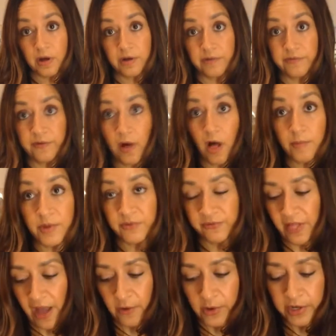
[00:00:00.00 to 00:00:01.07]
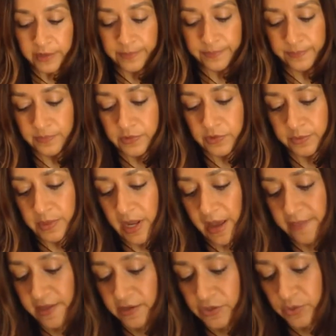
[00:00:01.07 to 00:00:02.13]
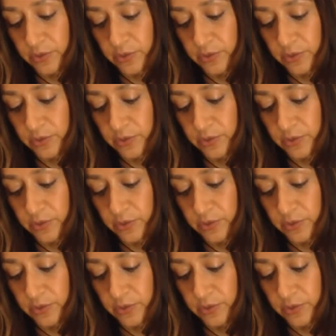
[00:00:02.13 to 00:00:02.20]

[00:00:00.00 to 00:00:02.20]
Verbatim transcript: of almond flour. Add that